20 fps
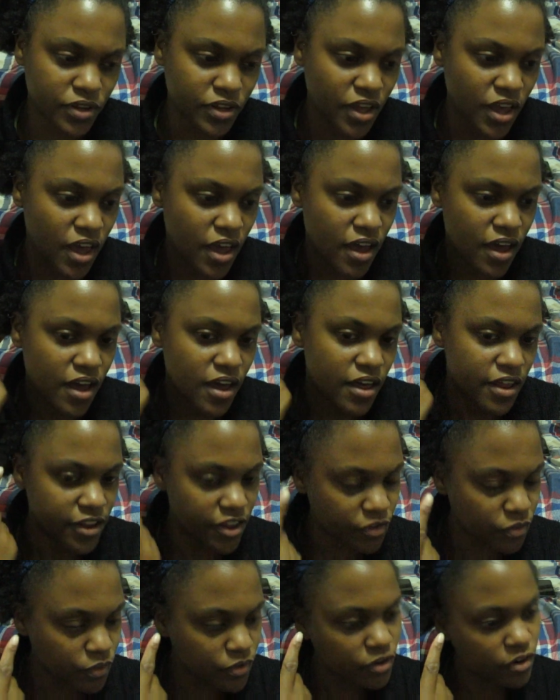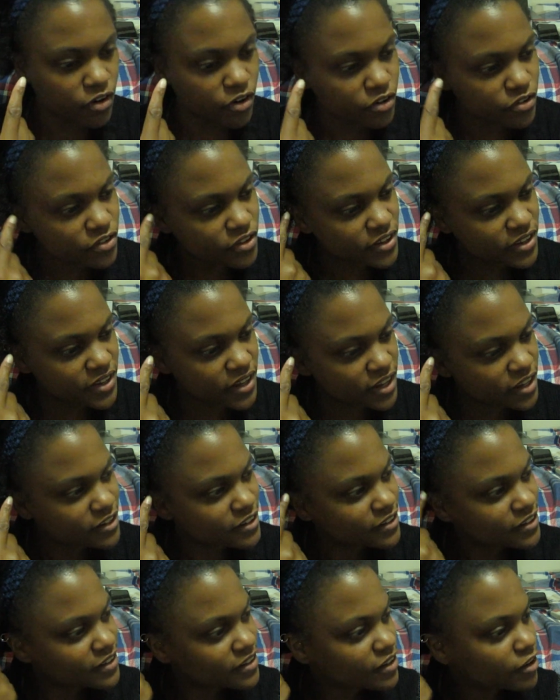And then this one, this one
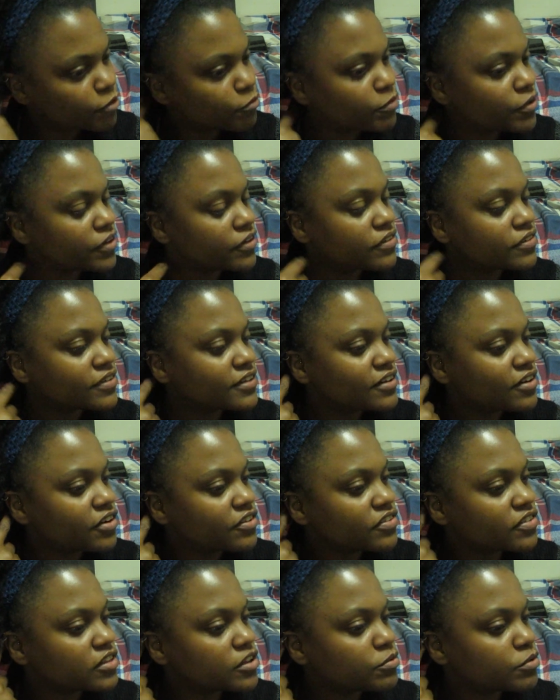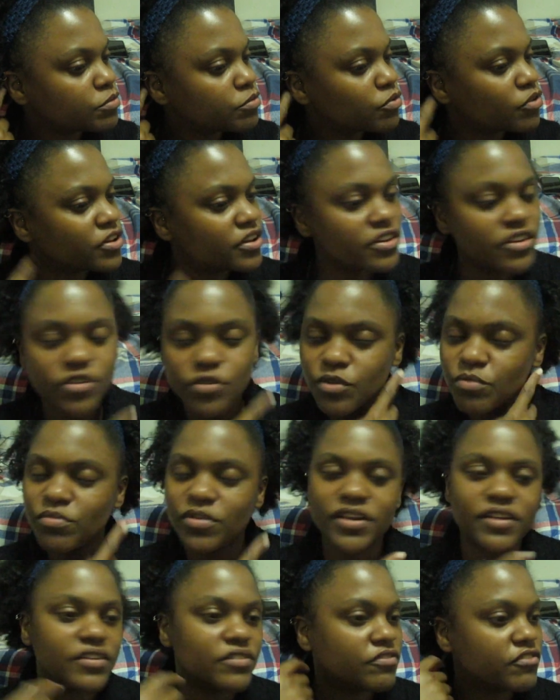hurts again, but it hurts a little
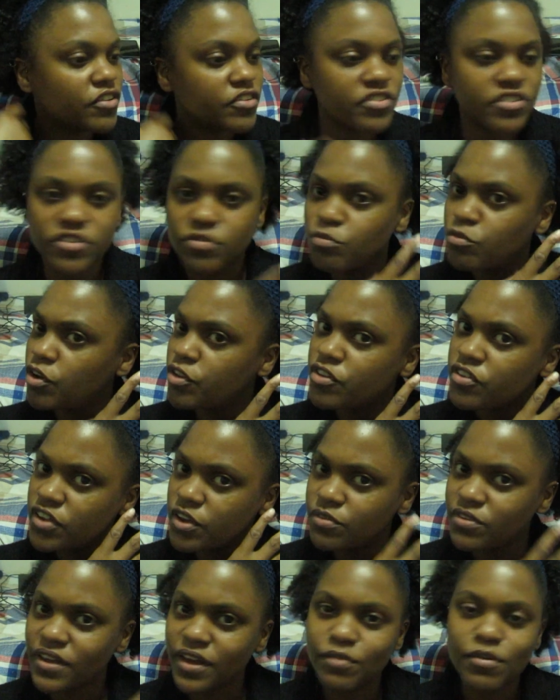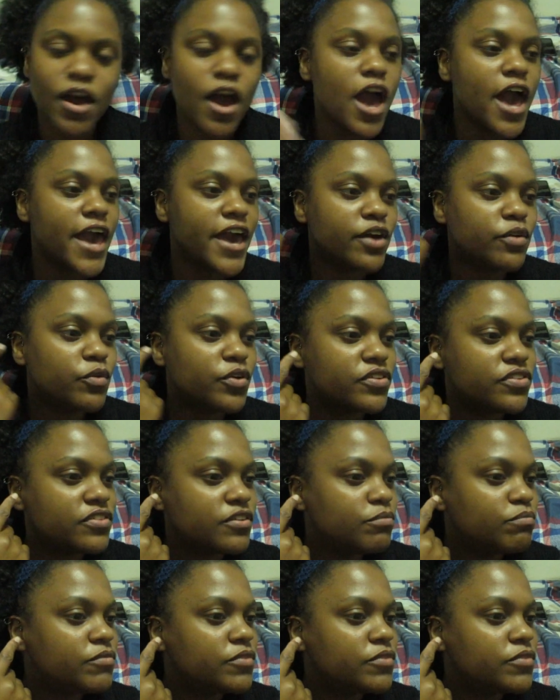bit more than this one, but it felt this around the same time.